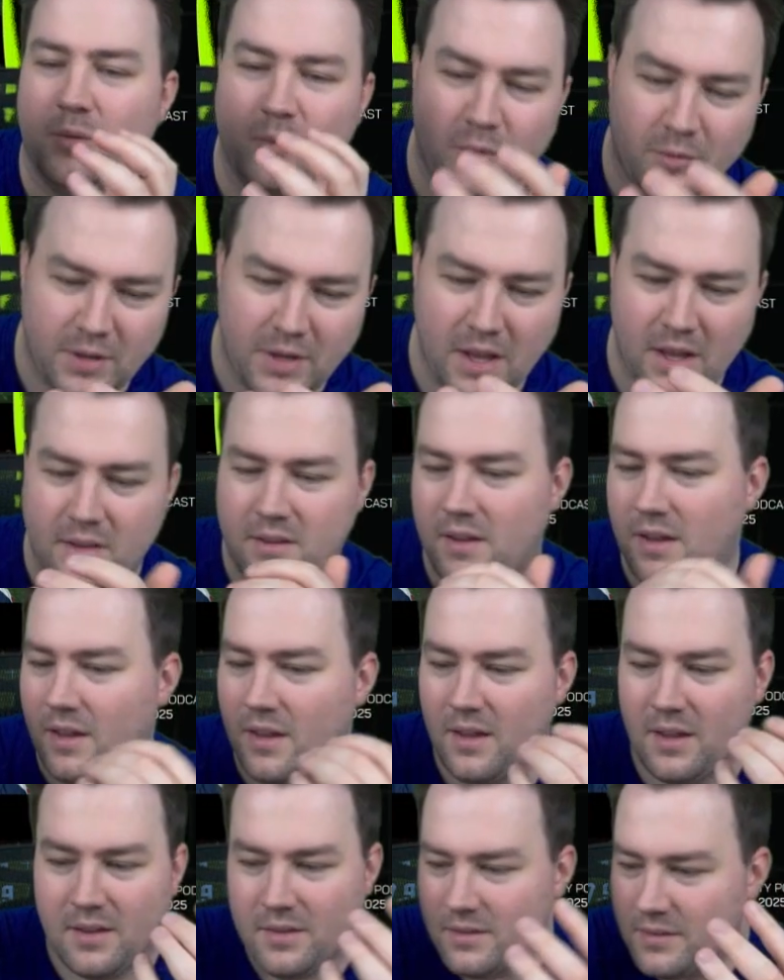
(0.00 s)
that, I
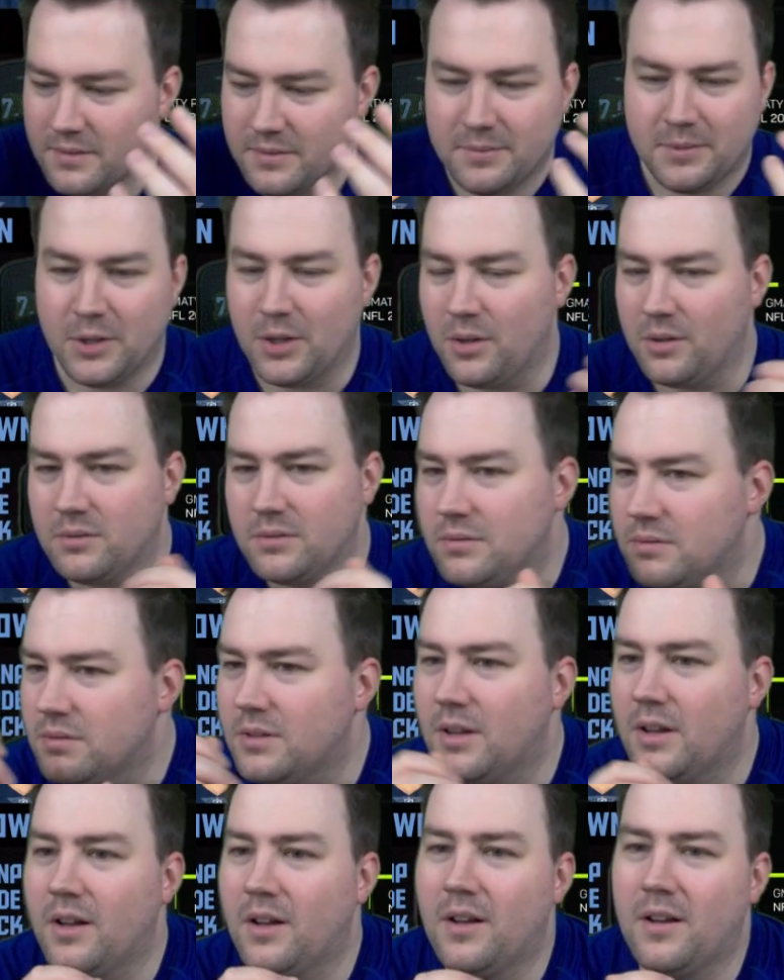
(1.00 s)
get, you know,
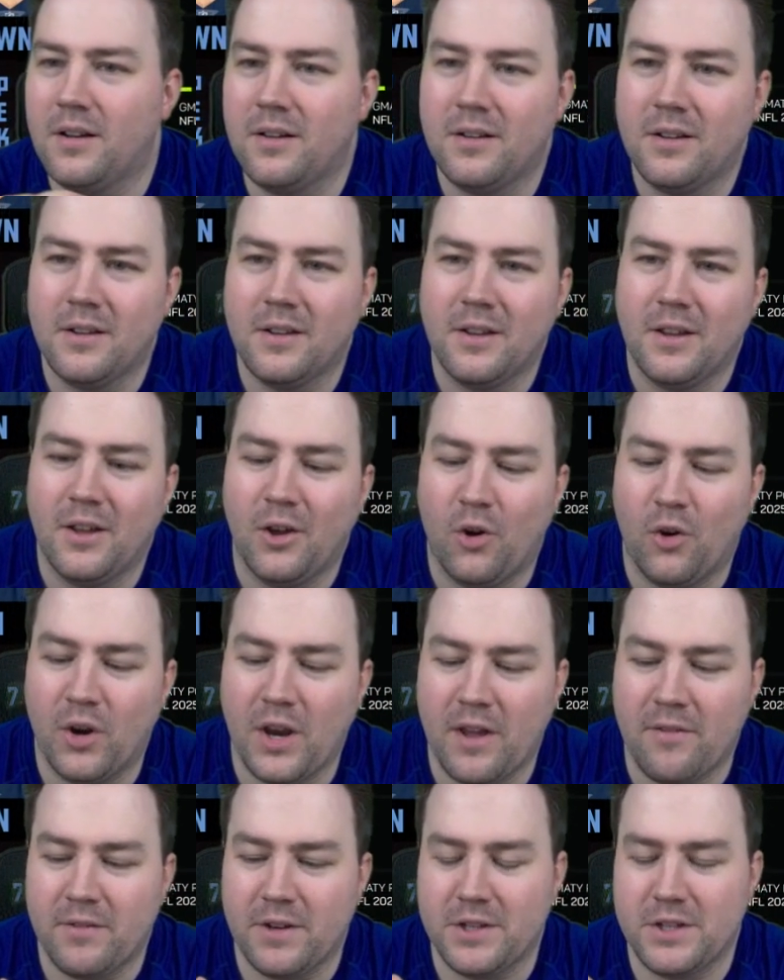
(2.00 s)
on
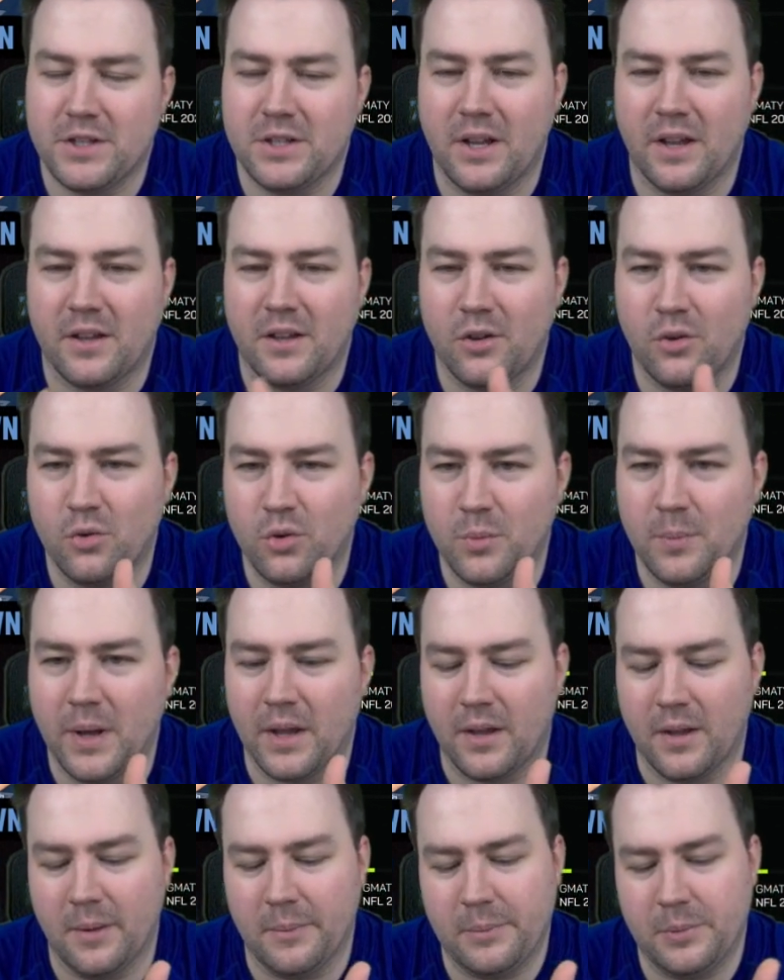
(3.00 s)
average, like a good
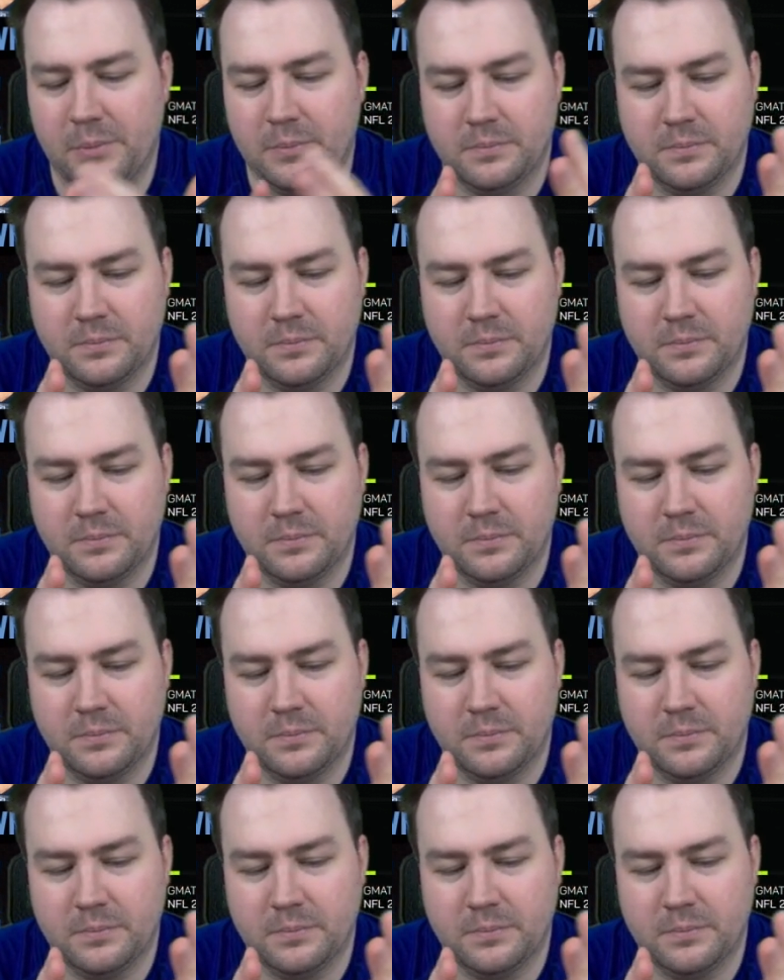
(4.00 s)
backup.